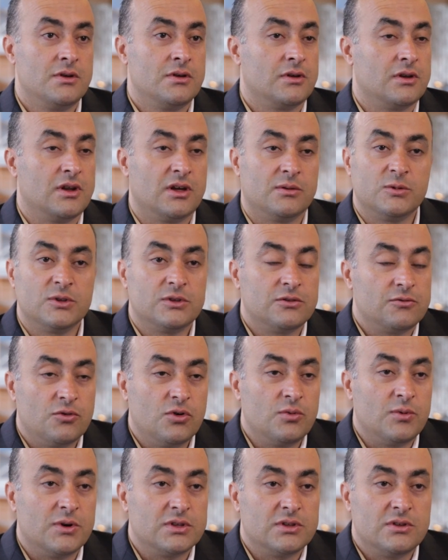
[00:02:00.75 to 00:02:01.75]
Not with the
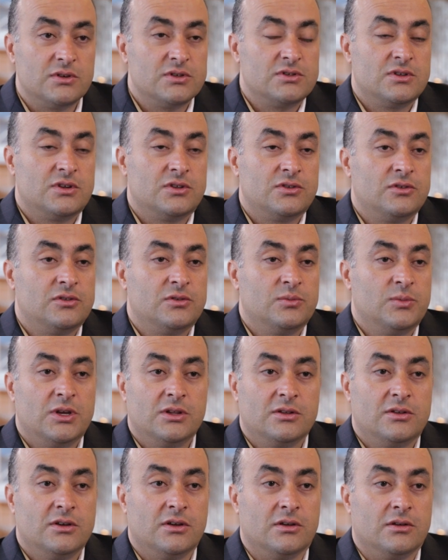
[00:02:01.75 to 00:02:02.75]
robot, there's nothing to
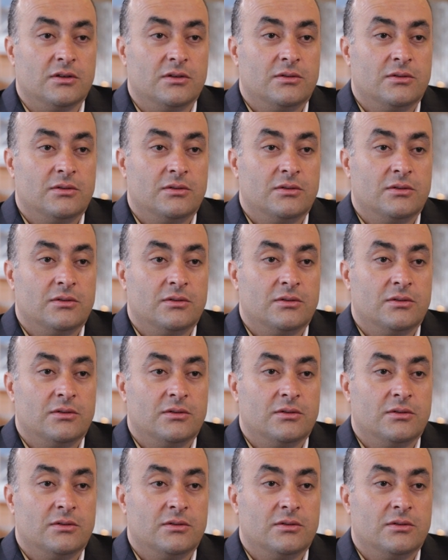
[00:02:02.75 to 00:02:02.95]
maintain.